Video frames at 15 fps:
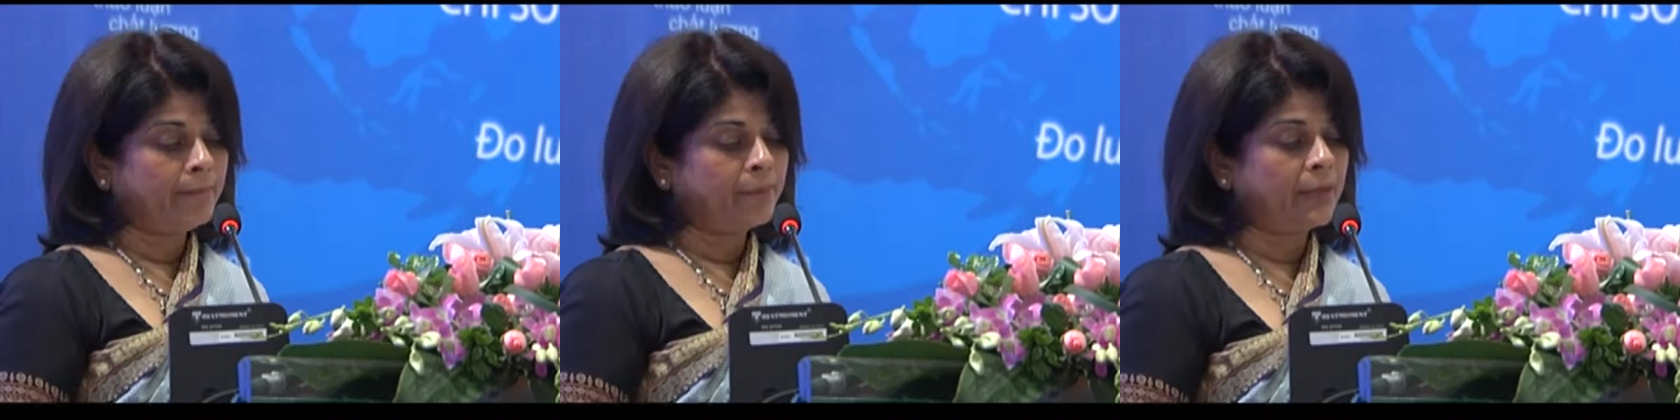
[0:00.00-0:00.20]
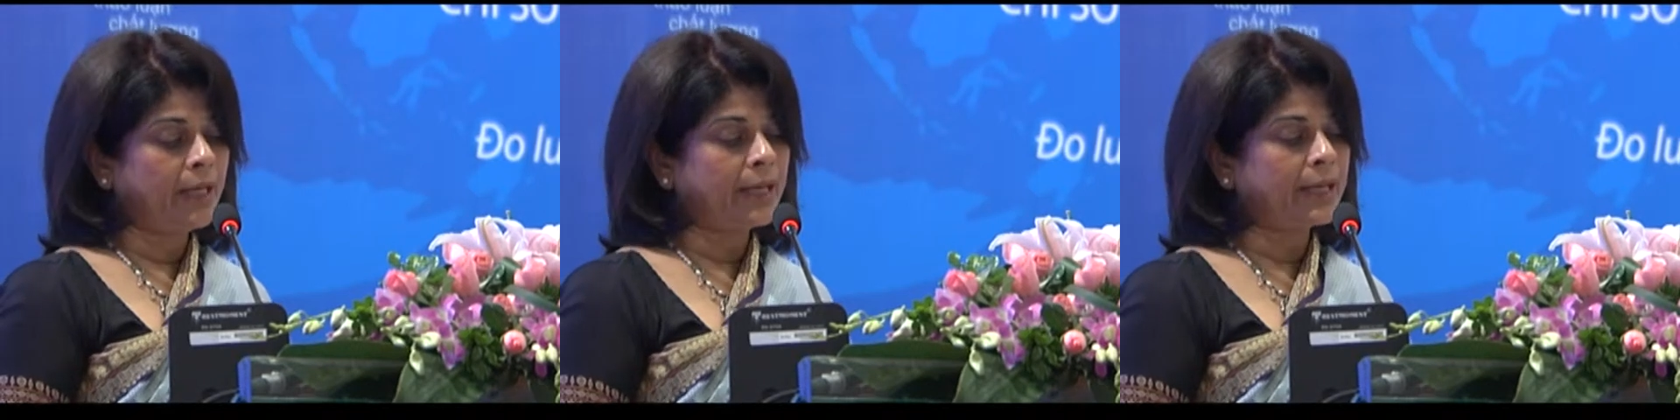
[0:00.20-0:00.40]

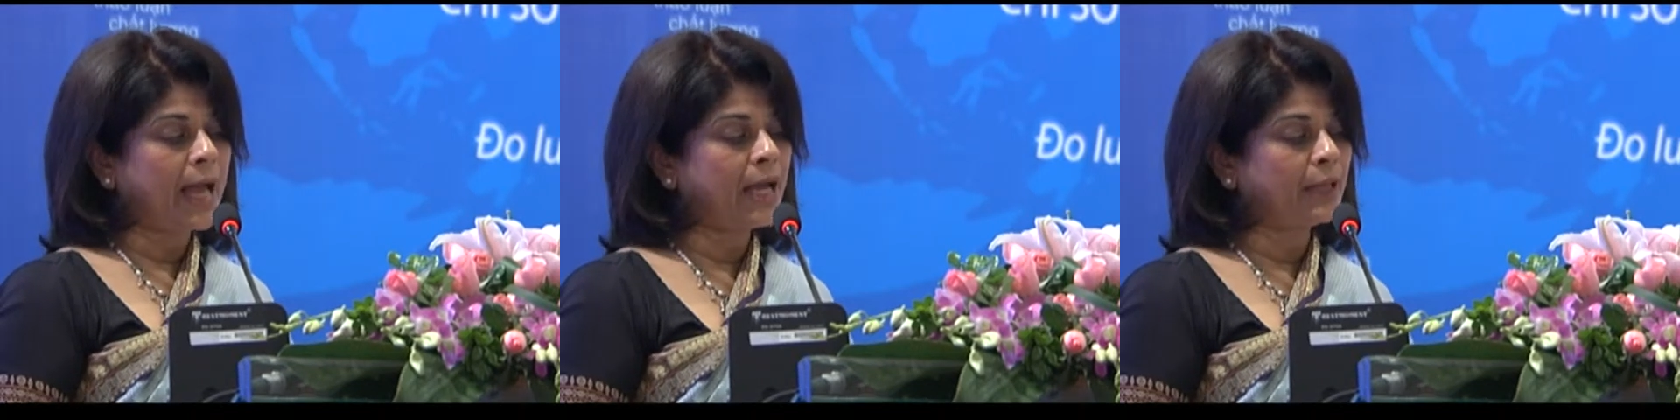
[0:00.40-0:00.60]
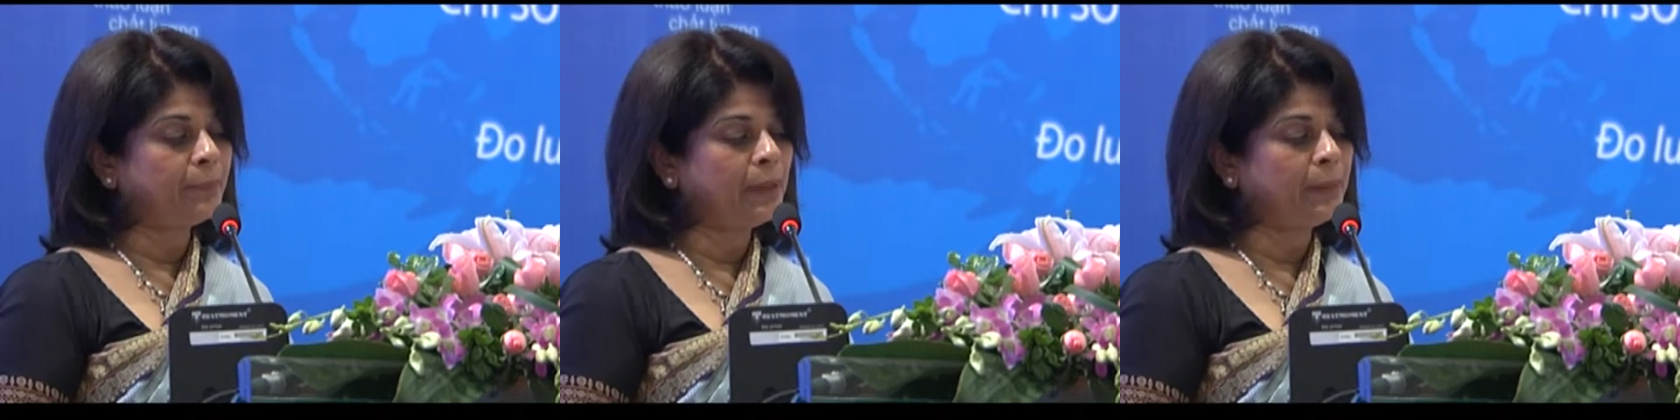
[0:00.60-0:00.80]
The
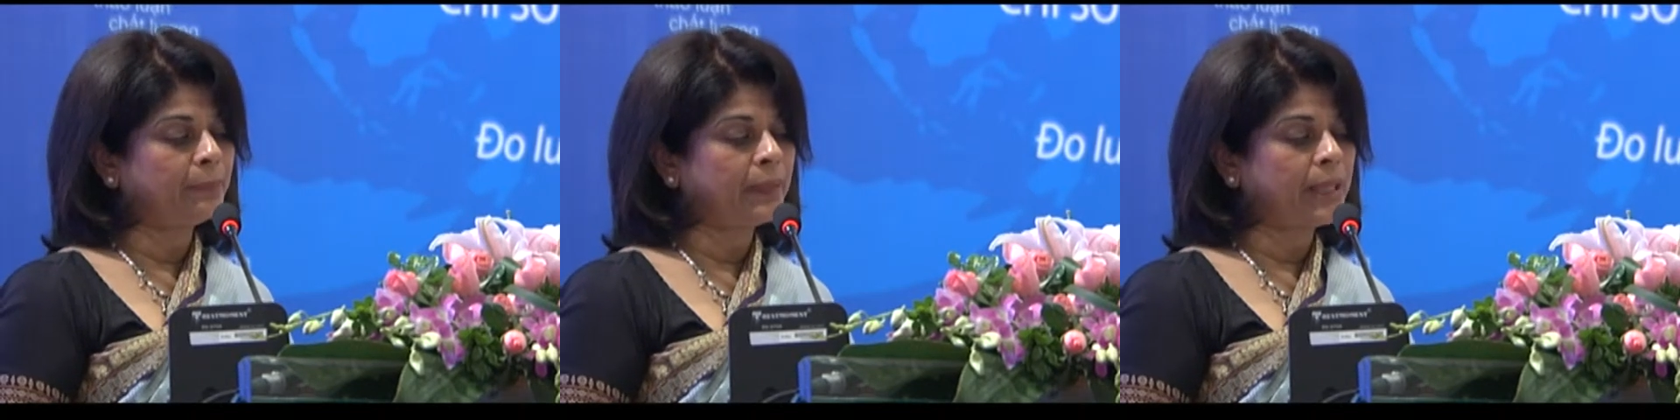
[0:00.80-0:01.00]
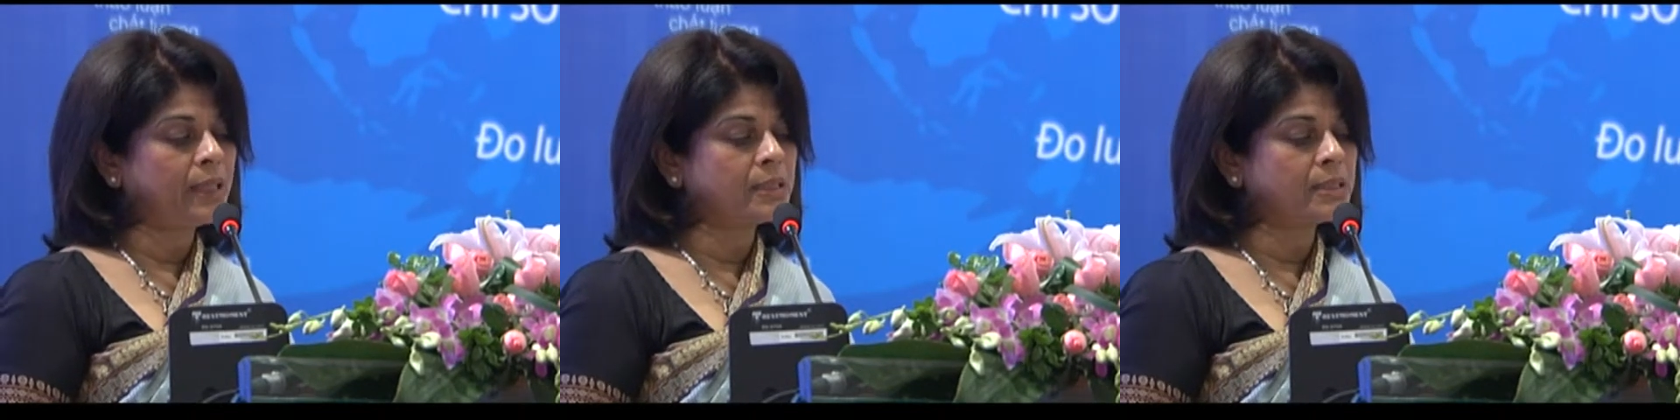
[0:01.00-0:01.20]
Academy
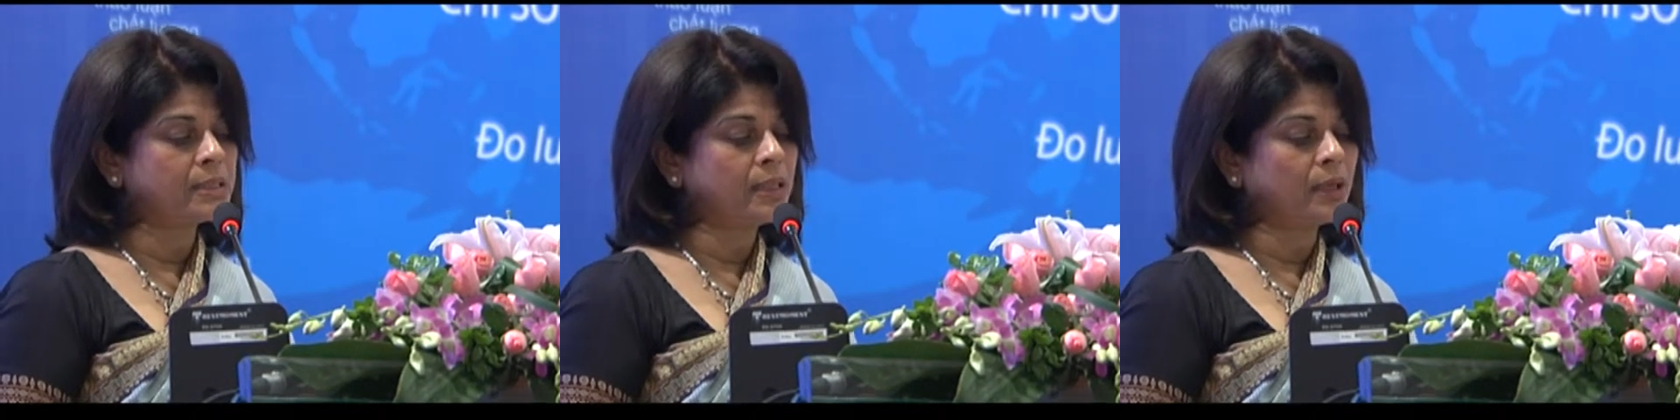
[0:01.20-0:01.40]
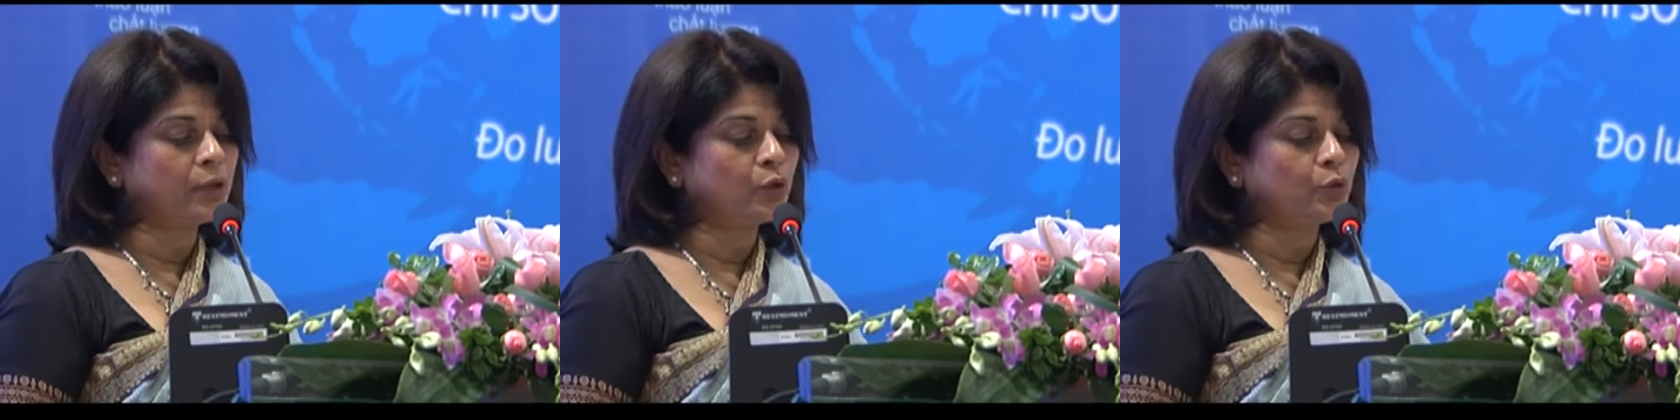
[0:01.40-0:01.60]
plays
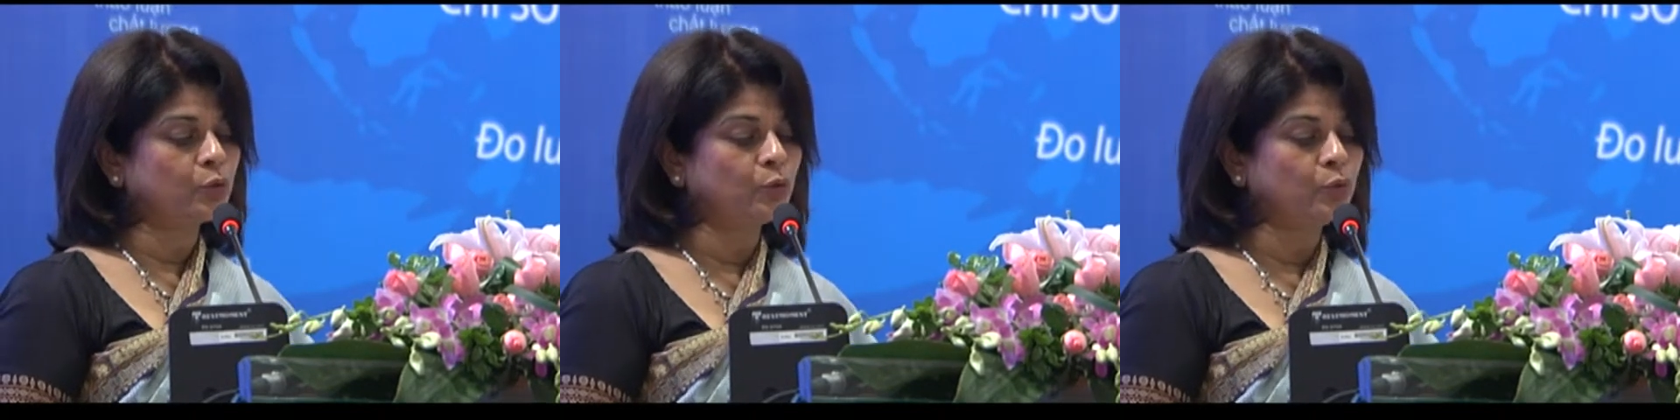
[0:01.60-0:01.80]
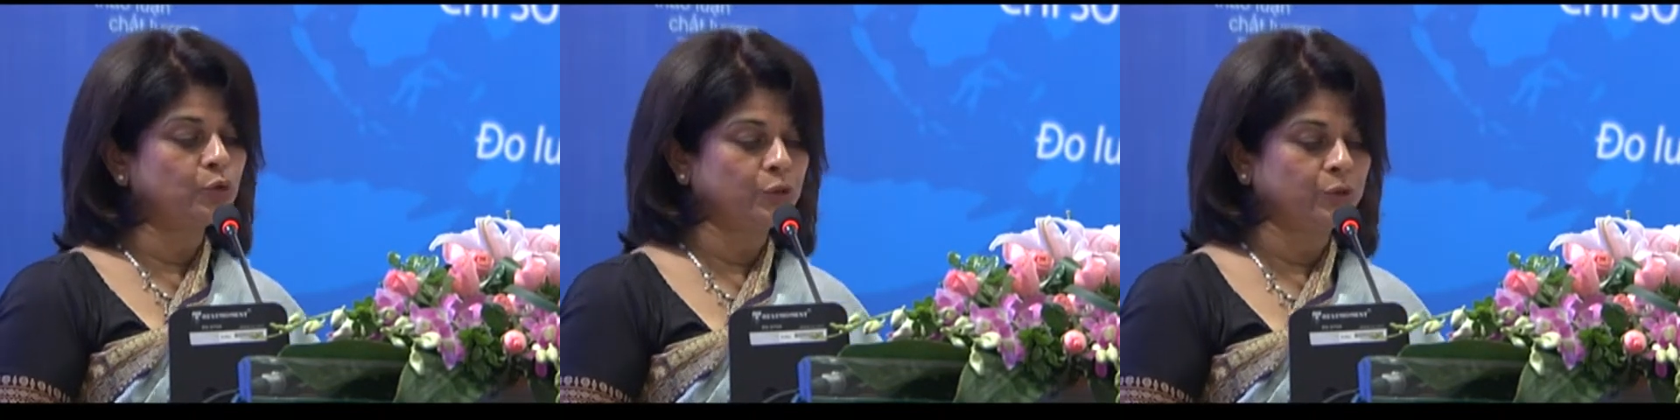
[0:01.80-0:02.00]
a
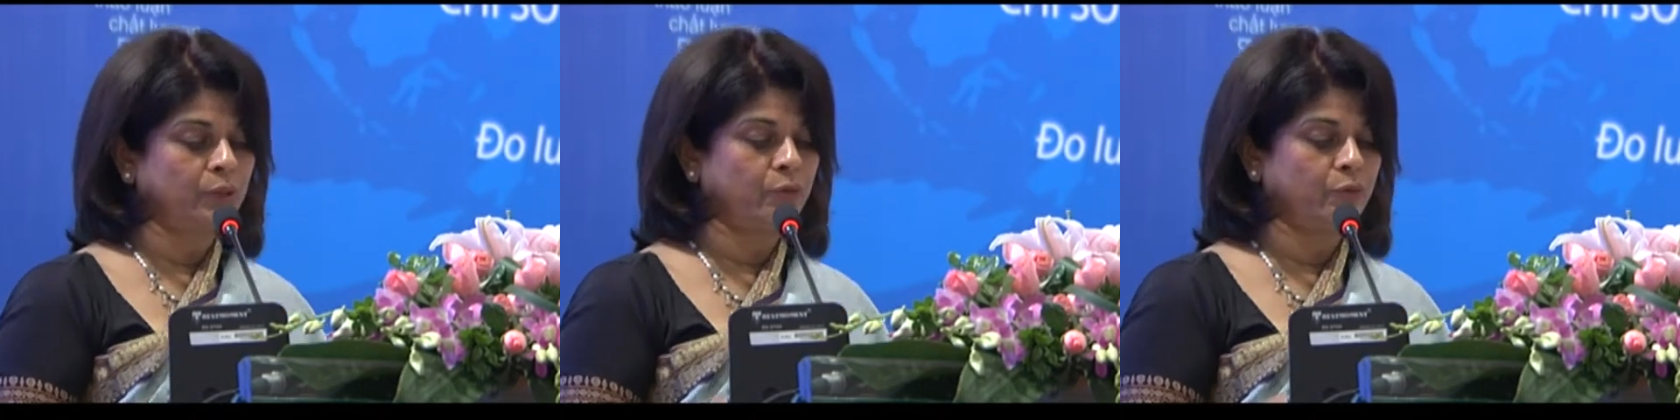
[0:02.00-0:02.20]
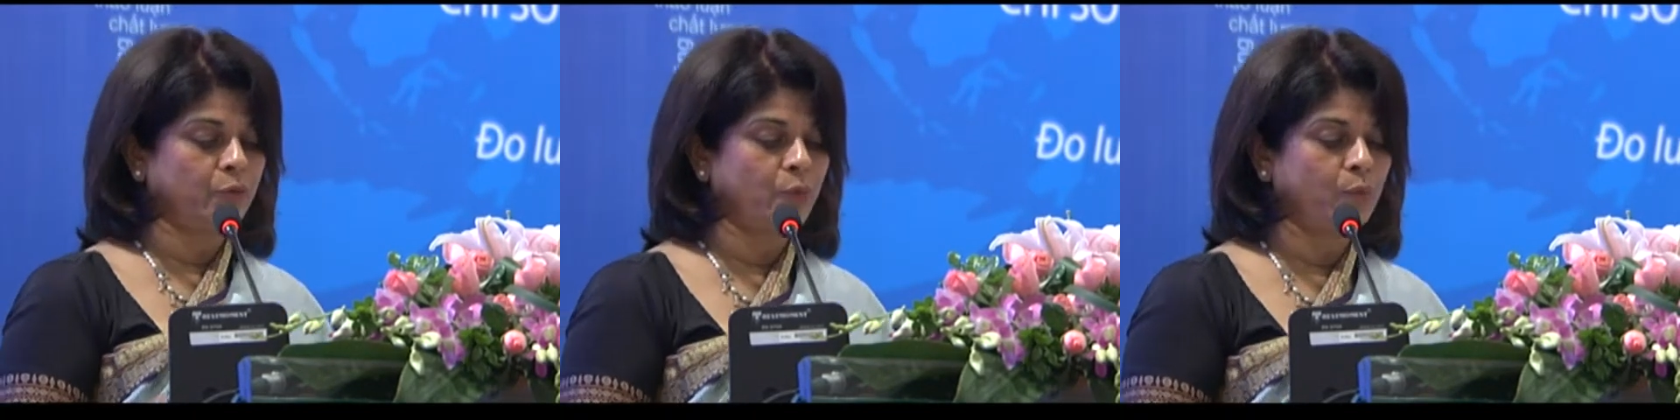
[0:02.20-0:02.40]

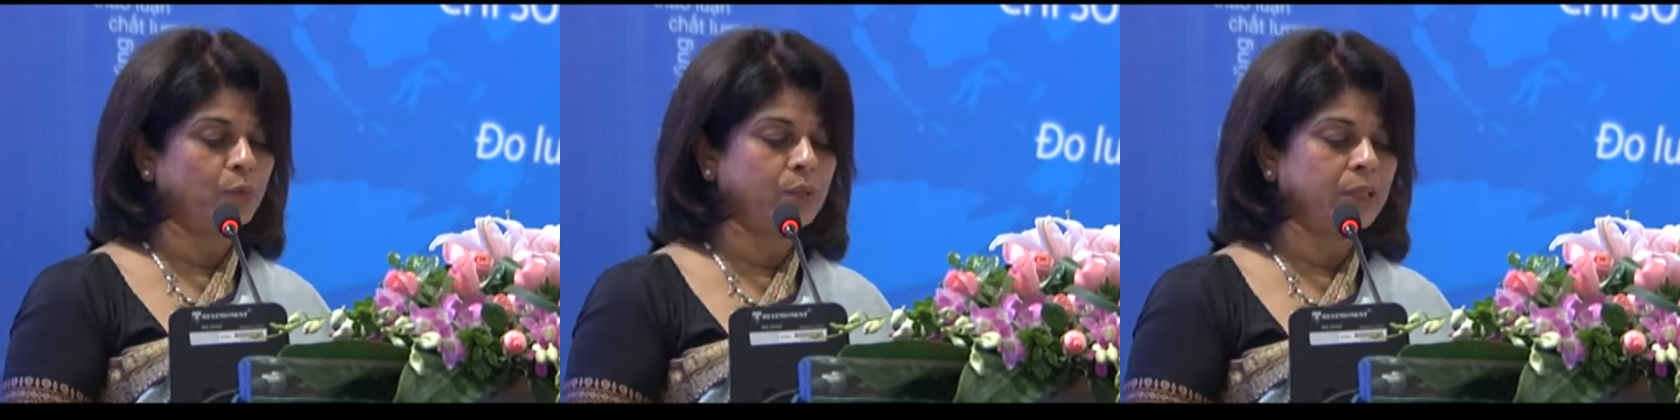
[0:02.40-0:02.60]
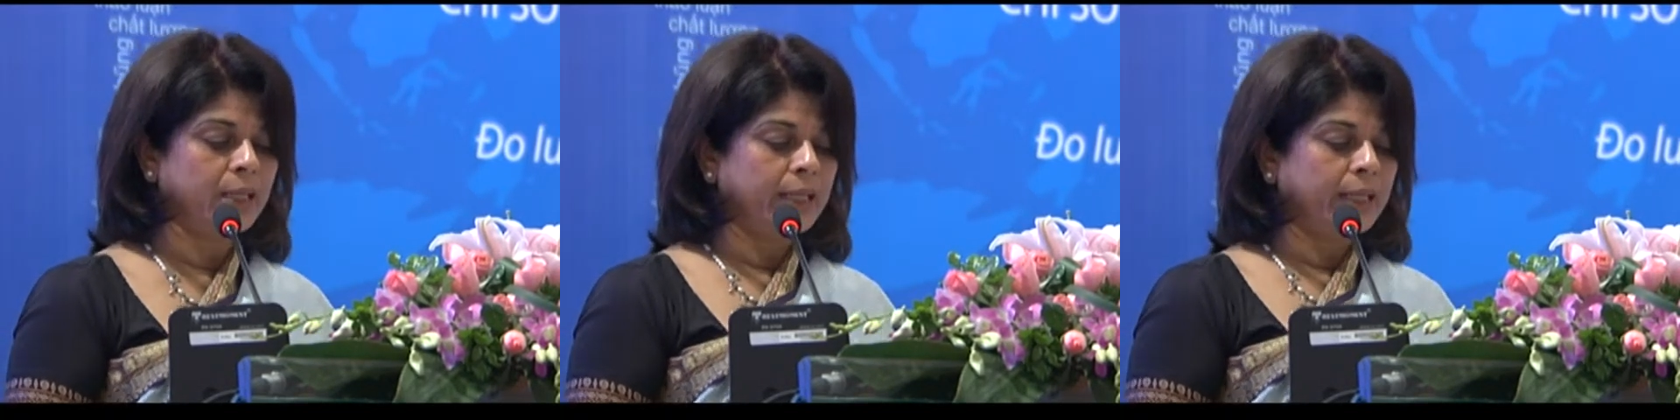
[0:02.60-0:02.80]
crucial
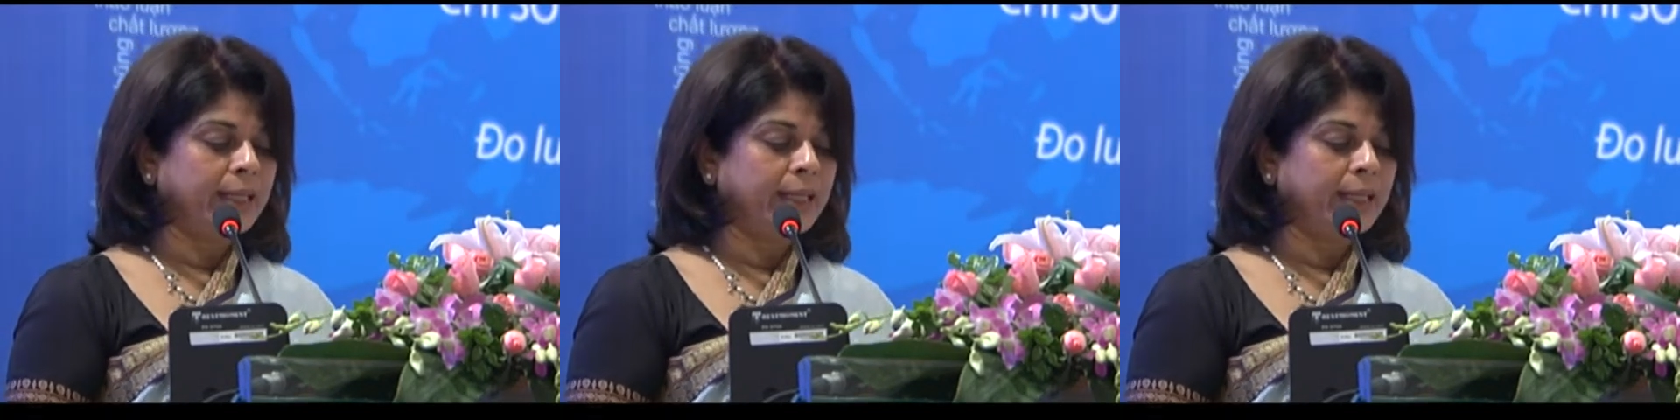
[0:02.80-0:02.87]
role